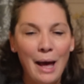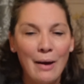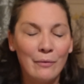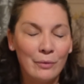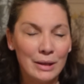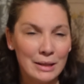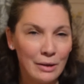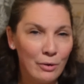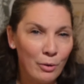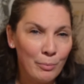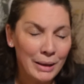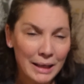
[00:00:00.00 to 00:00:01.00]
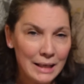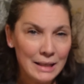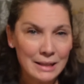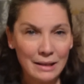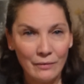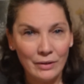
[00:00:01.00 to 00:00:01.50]
Every single
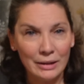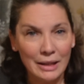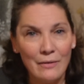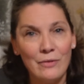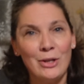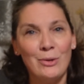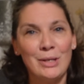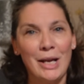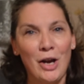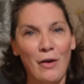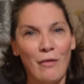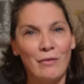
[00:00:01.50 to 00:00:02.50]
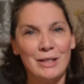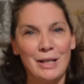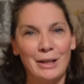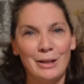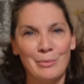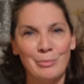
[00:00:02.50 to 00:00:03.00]
piece of a leaf that you take off of a
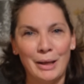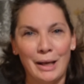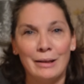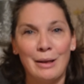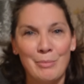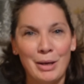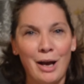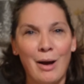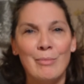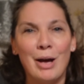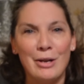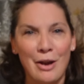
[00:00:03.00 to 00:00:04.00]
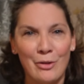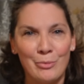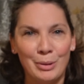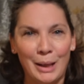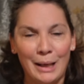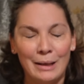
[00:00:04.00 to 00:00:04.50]
succulent plant can become another
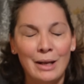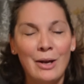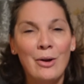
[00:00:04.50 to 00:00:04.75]
plant